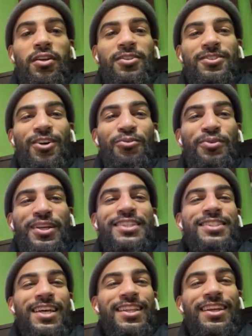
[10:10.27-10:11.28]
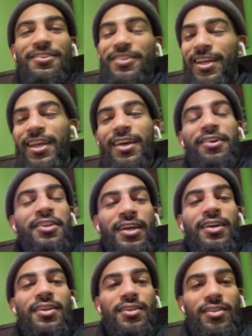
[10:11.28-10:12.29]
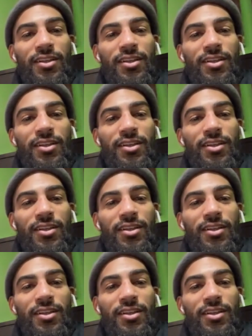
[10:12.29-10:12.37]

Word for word: So when he said that, I was like, hell yeah.